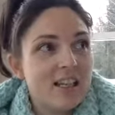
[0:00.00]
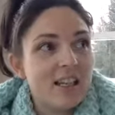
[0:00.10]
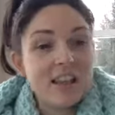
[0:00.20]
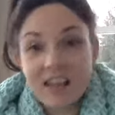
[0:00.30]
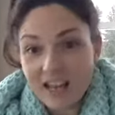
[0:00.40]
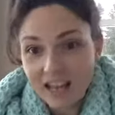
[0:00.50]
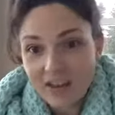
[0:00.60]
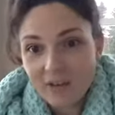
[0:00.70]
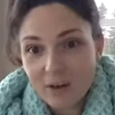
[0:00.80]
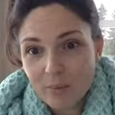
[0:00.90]
like
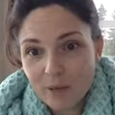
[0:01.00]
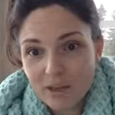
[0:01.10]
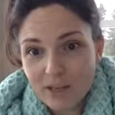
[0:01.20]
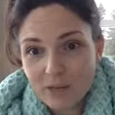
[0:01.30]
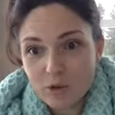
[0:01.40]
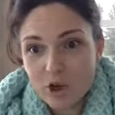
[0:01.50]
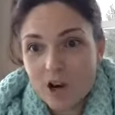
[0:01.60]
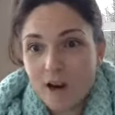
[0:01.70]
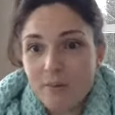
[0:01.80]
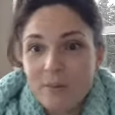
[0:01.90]
having a part-time
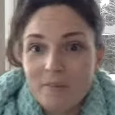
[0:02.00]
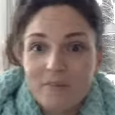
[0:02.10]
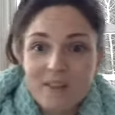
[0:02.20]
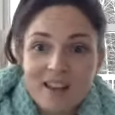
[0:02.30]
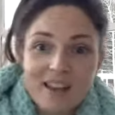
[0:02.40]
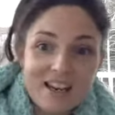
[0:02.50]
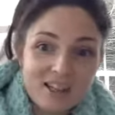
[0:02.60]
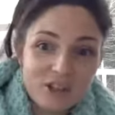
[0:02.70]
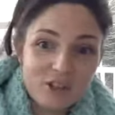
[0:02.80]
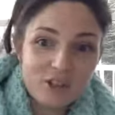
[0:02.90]
job, and
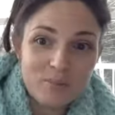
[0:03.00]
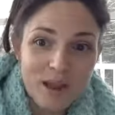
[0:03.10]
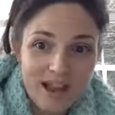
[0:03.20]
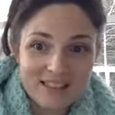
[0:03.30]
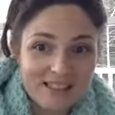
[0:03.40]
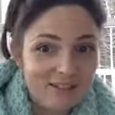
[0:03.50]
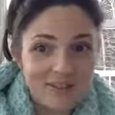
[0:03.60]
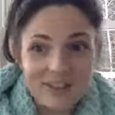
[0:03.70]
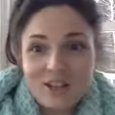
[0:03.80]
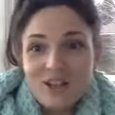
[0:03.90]
it's also
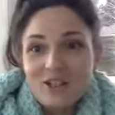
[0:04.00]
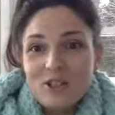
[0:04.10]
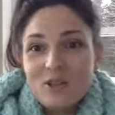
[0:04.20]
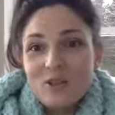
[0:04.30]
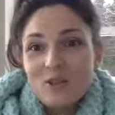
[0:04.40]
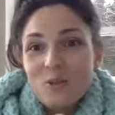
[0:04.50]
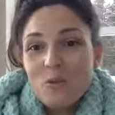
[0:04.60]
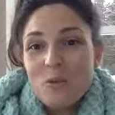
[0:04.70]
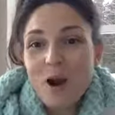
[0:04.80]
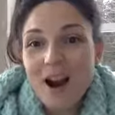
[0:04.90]
passive. So there's a
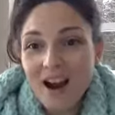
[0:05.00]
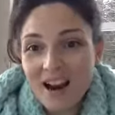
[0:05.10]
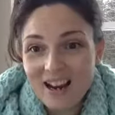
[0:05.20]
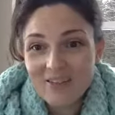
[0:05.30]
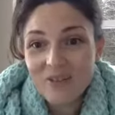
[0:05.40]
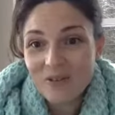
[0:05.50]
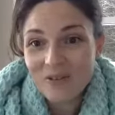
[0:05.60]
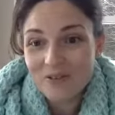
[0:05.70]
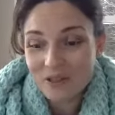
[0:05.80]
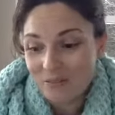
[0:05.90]
wide
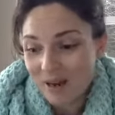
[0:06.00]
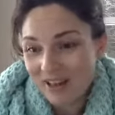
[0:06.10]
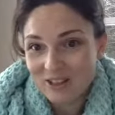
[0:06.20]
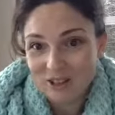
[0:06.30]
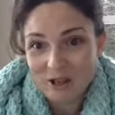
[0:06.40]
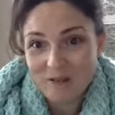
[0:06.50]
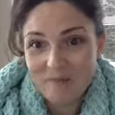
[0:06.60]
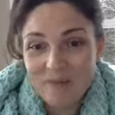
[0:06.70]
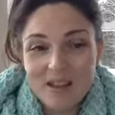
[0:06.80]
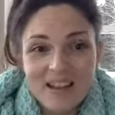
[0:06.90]

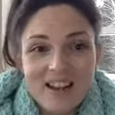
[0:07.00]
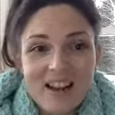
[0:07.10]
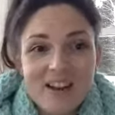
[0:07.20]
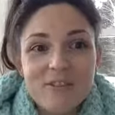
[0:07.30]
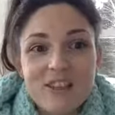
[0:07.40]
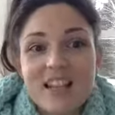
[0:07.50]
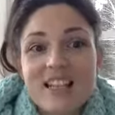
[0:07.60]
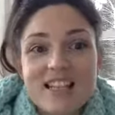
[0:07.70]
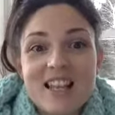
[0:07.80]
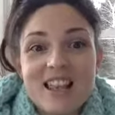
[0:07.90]
spectrum of
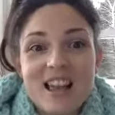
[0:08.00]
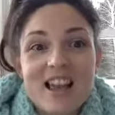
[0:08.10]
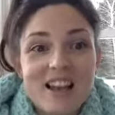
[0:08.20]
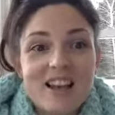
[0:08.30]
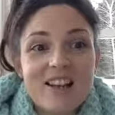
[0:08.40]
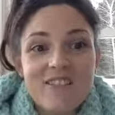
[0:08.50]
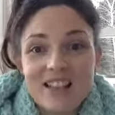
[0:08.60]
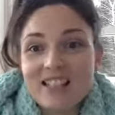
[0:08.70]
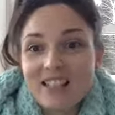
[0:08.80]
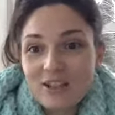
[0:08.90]
things that
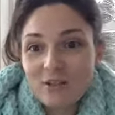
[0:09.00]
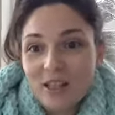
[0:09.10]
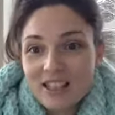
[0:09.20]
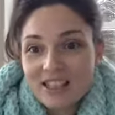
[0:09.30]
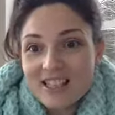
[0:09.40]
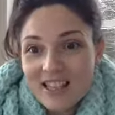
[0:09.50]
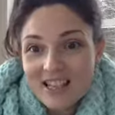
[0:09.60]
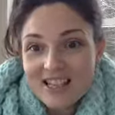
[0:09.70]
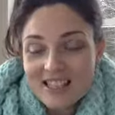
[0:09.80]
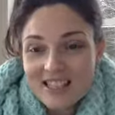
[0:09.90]
investing in real
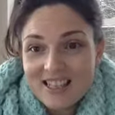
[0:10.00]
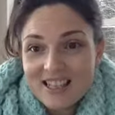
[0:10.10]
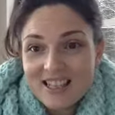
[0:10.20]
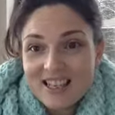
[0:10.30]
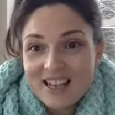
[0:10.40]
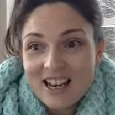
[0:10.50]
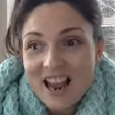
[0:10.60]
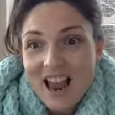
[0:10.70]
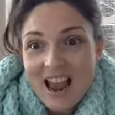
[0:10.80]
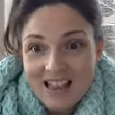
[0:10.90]
estate
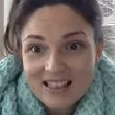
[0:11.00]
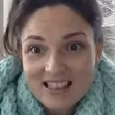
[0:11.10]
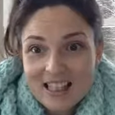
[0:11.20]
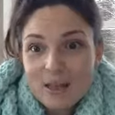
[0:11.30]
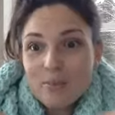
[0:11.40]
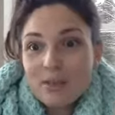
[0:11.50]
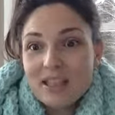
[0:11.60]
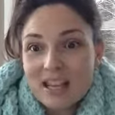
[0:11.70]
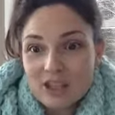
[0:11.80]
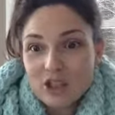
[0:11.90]
has, the
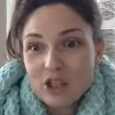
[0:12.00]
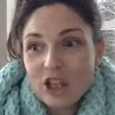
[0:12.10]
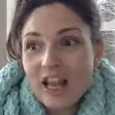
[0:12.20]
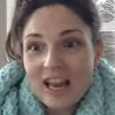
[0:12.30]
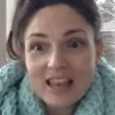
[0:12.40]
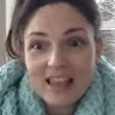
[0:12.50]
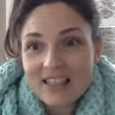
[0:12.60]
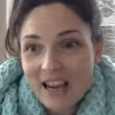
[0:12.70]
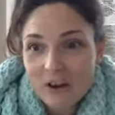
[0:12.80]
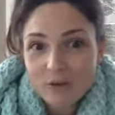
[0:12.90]
potential and the
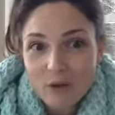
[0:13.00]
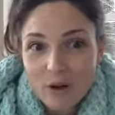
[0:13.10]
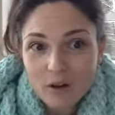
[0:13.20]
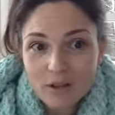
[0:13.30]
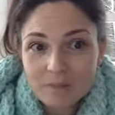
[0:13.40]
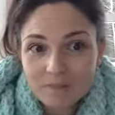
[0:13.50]
downfalls.